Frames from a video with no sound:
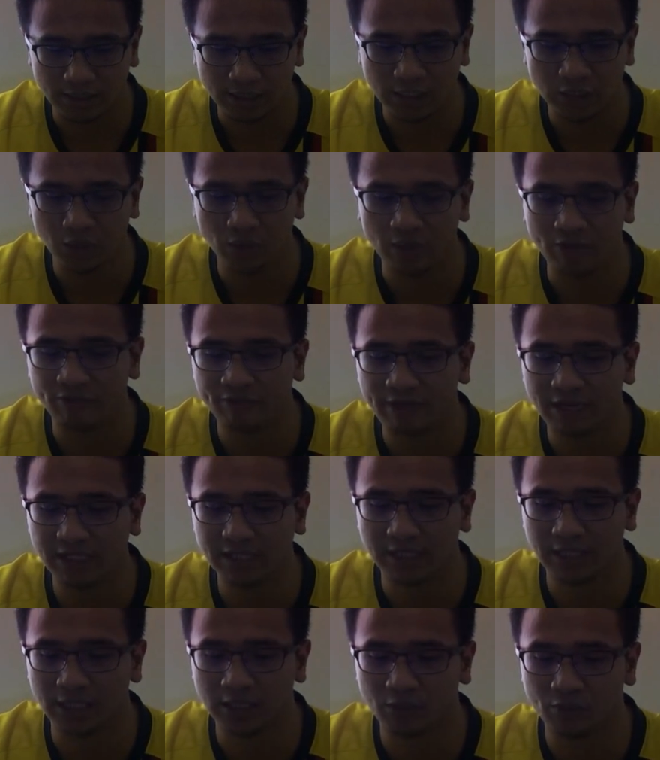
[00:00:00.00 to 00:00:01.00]
They should
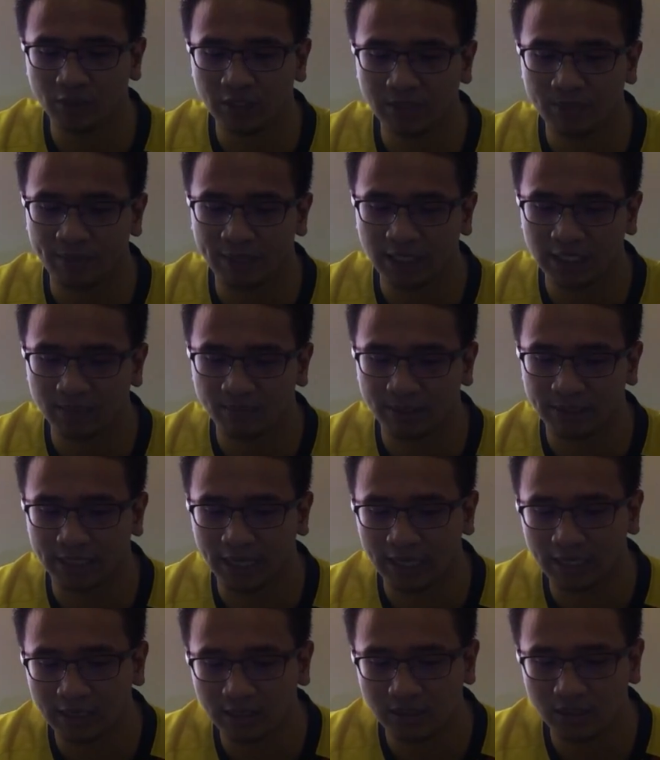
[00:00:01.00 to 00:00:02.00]
invest in risk management
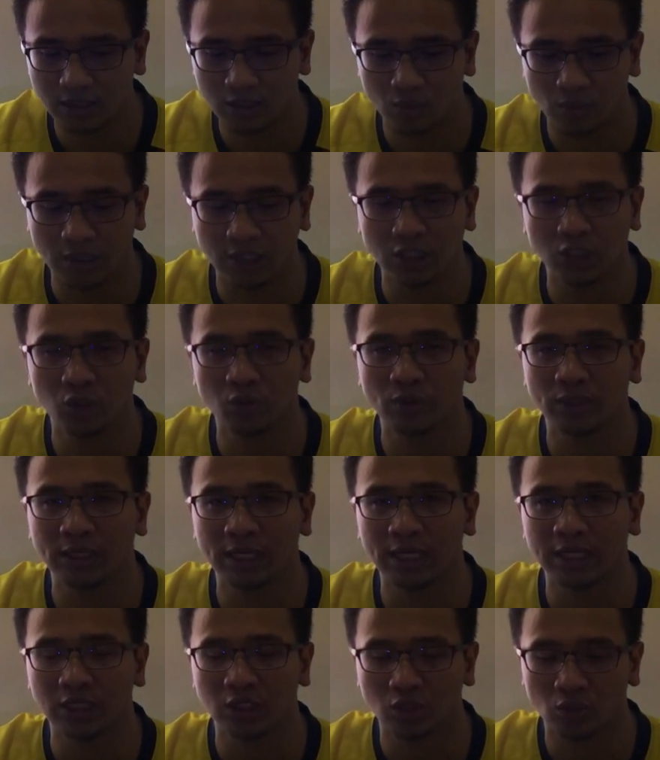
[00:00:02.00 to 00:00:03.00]
talents to ensure
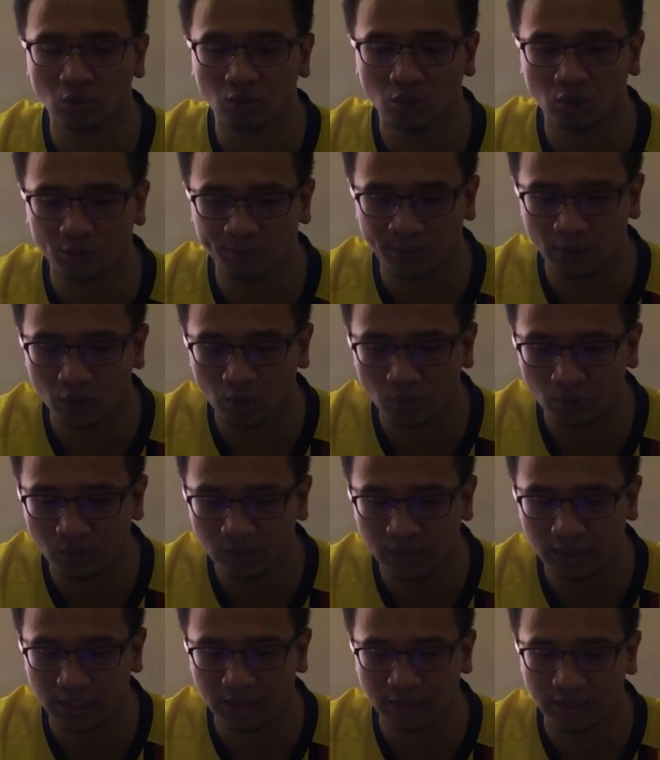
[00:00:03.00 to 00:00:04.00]
there is no
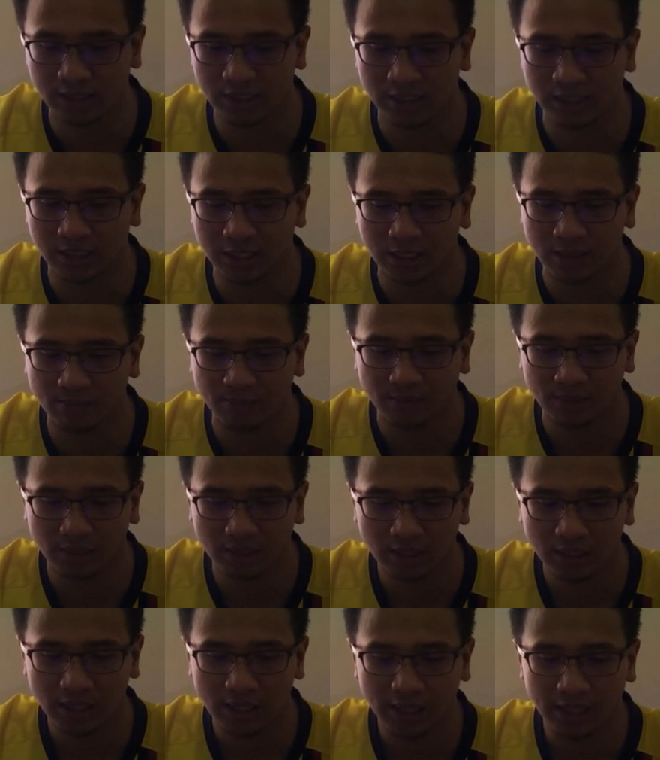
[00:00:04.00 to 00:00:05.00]
loopholes in the system
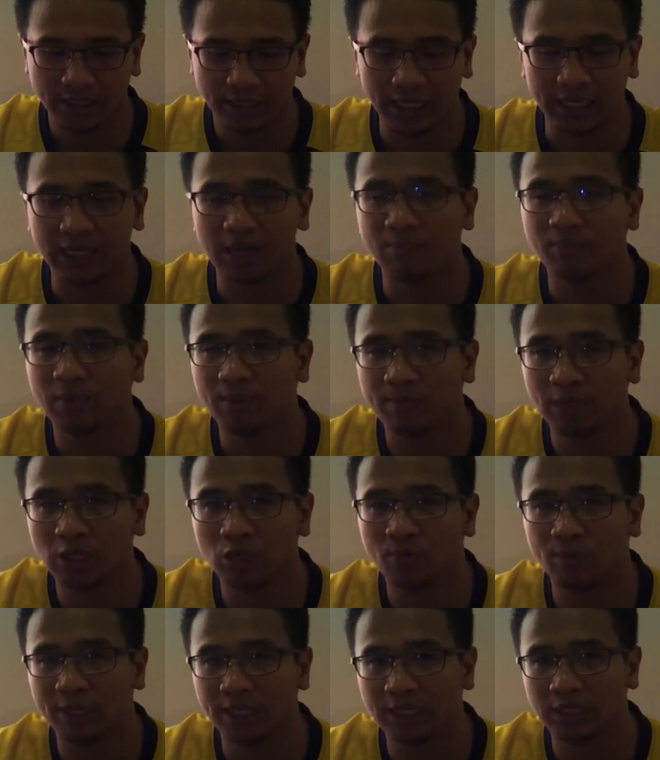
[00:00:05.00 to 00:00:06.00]
that can be
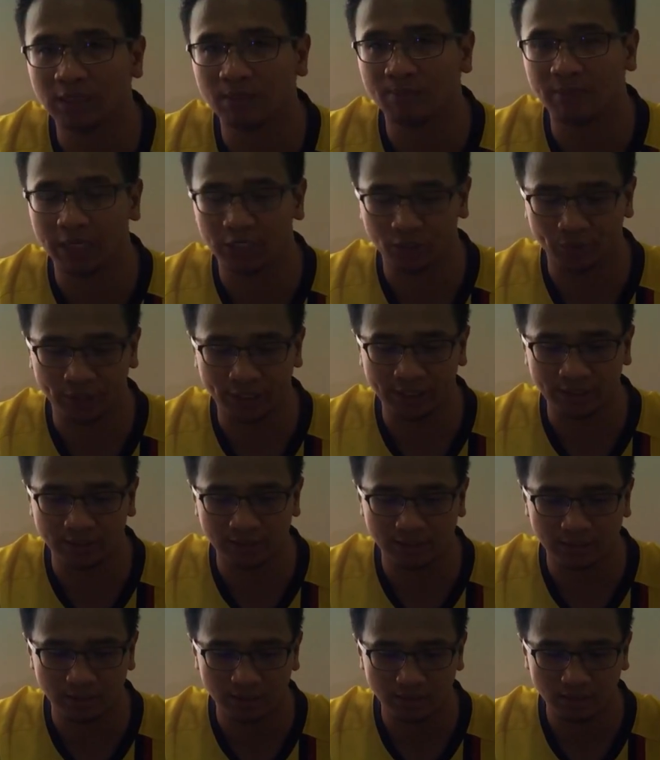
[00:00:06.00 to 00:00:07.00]
manipulated by
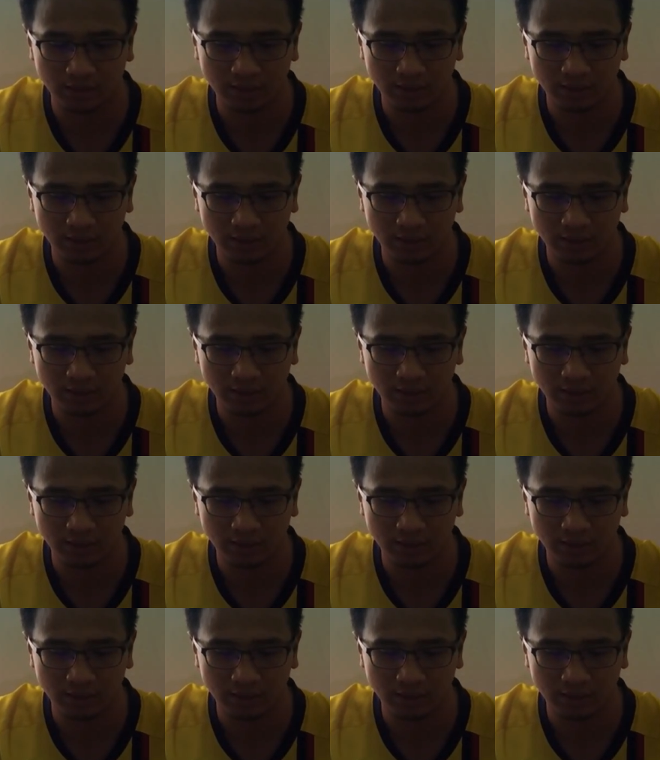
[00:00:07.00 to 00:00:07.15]
traders.